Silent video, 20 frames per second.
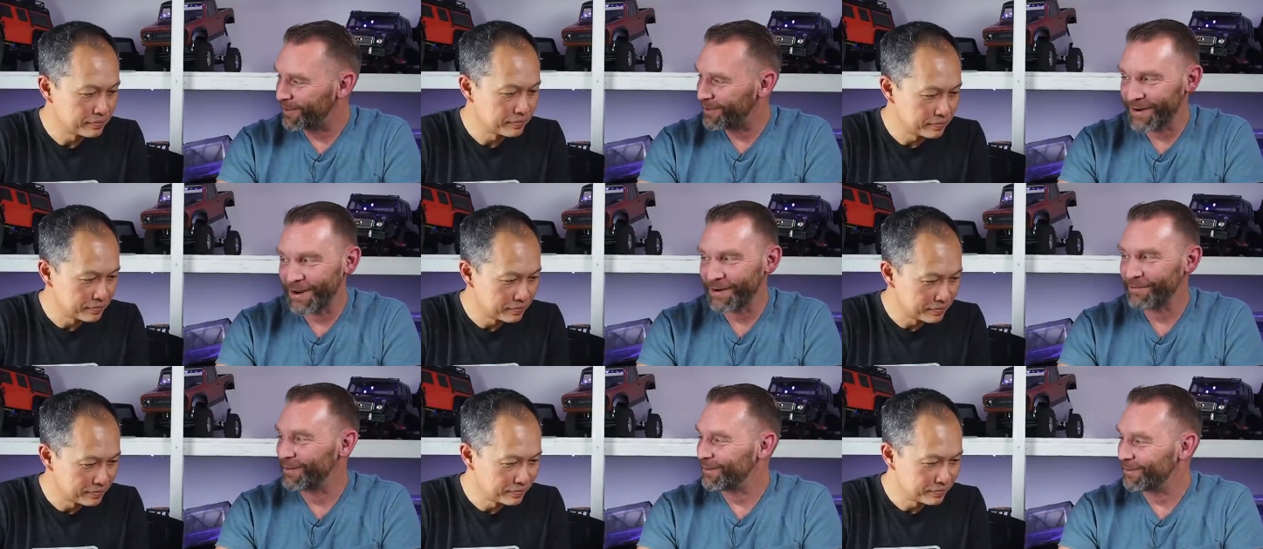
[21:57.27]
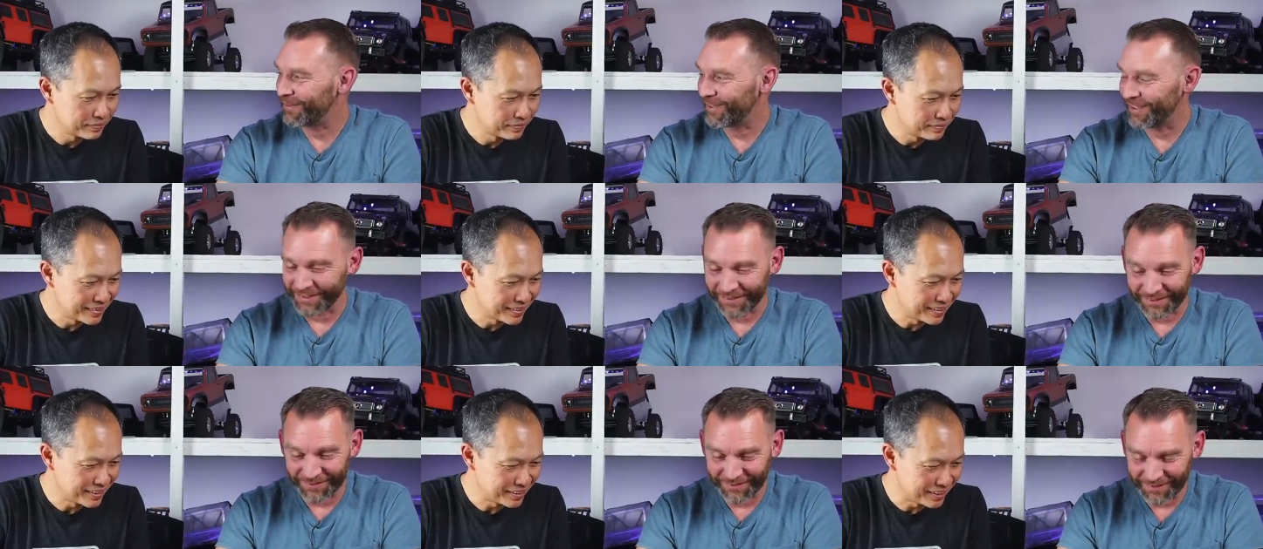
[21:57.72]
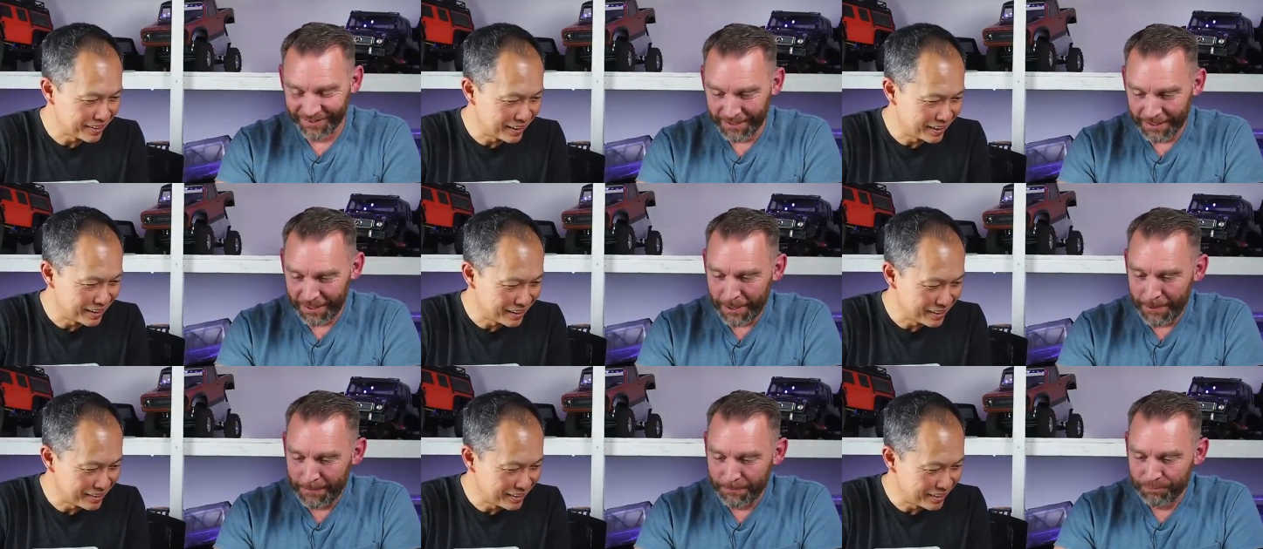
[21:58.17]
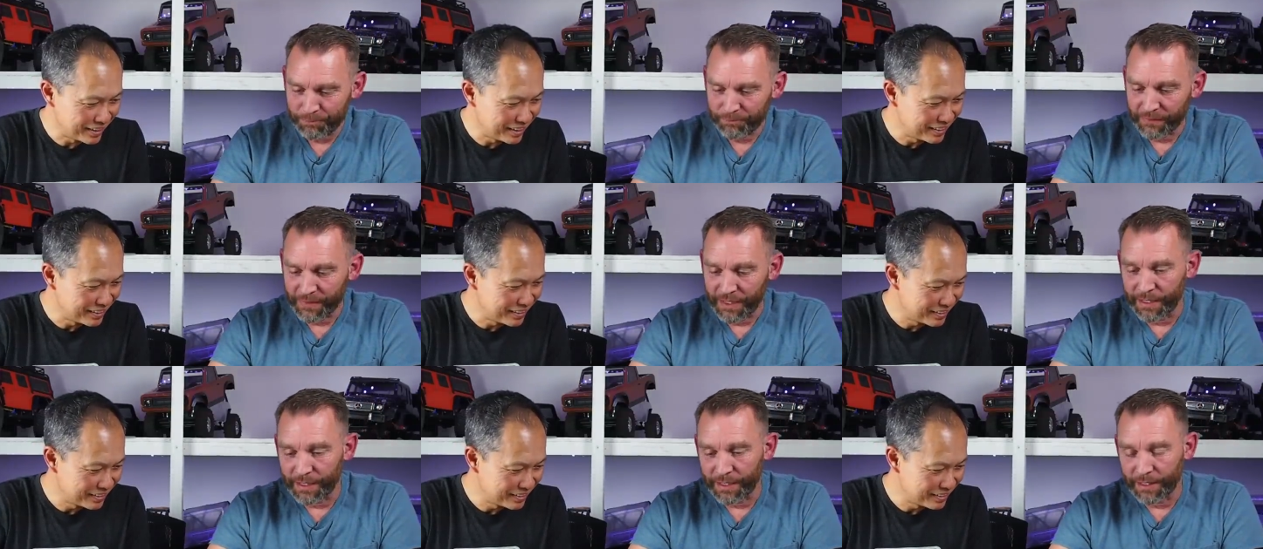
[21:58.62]
Speaker 1: You're never finished. that's right, that's
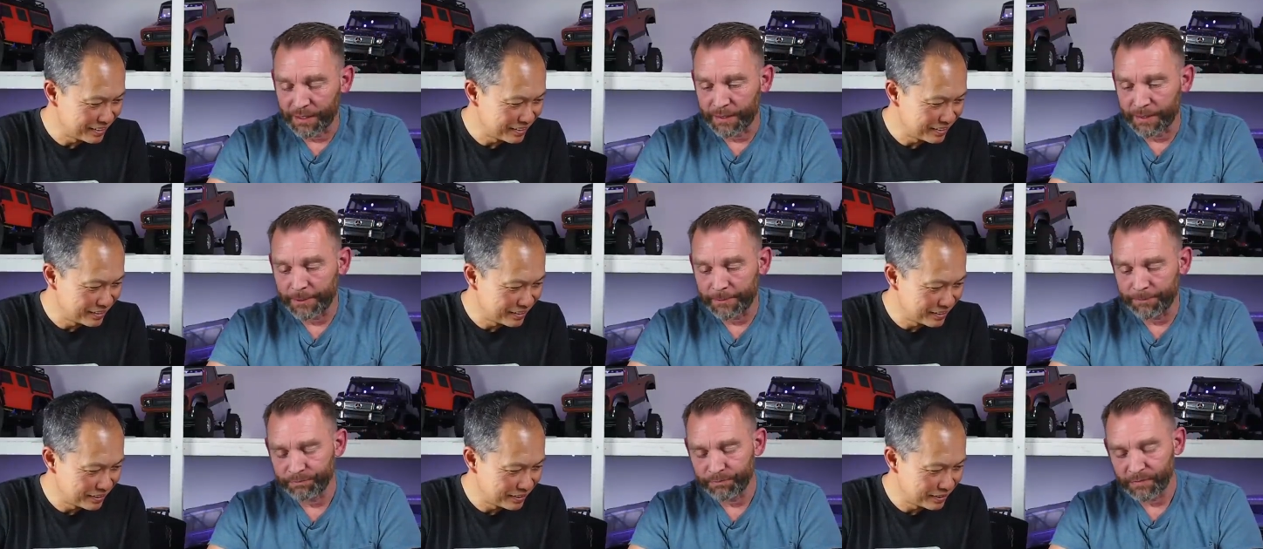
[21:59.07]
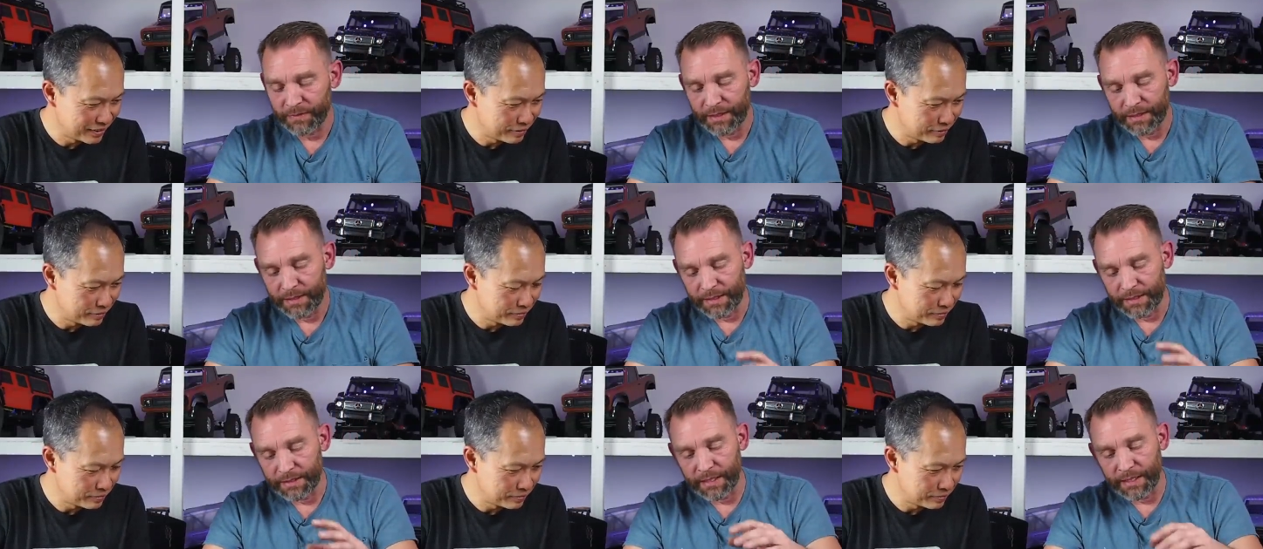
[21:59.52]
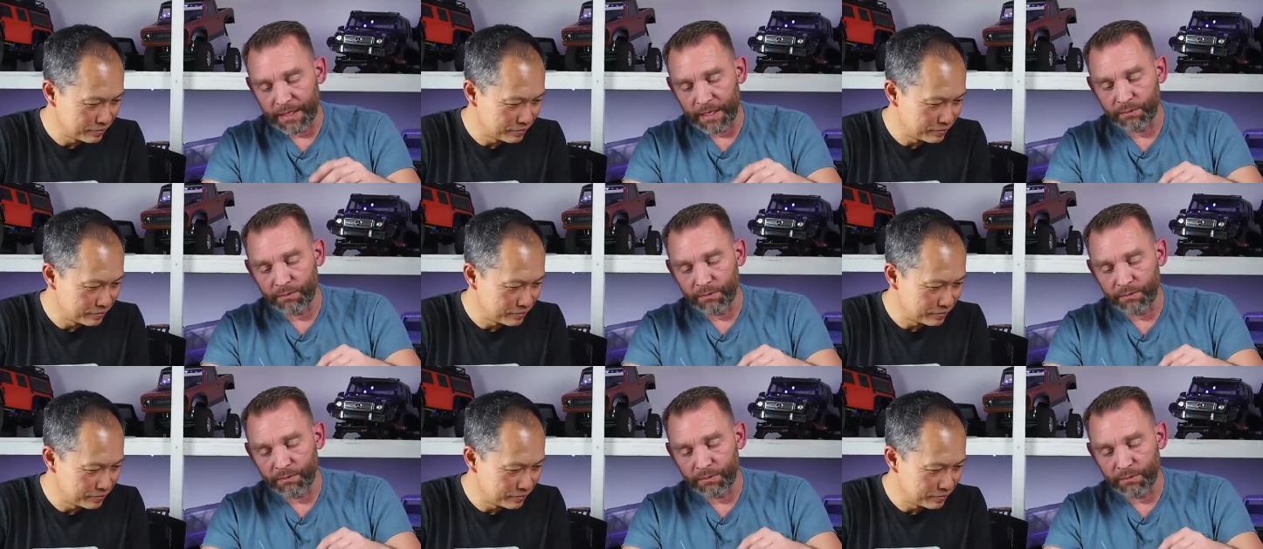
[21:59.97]
right. Um, and then I